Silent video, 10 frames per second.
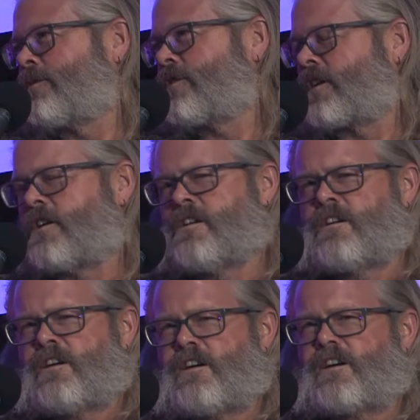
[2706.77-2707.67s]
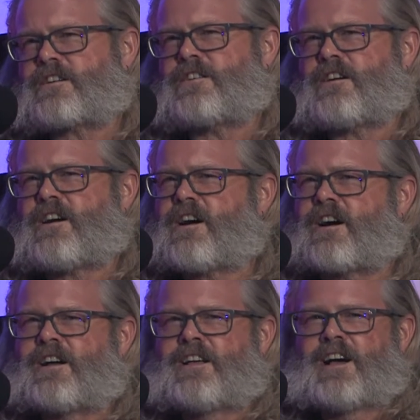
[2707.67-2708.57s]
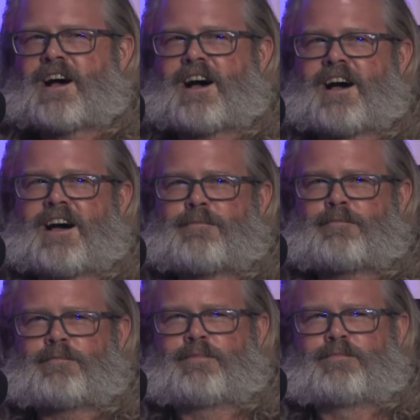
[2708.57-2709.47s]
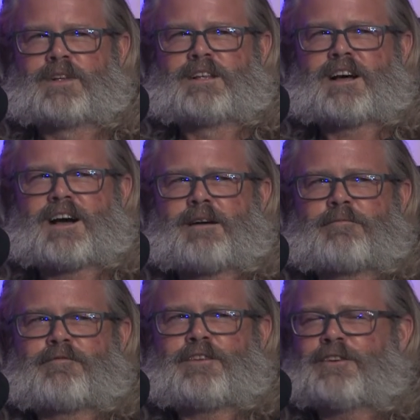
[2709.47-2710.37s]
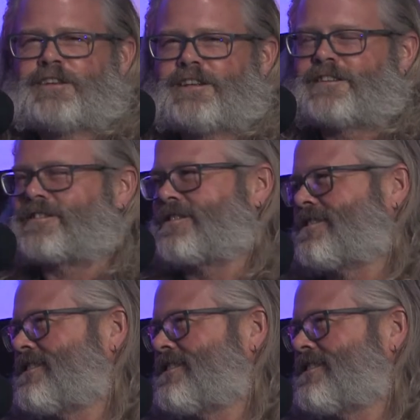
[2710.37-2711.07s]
like, "Heck yeah, I'm feeling this.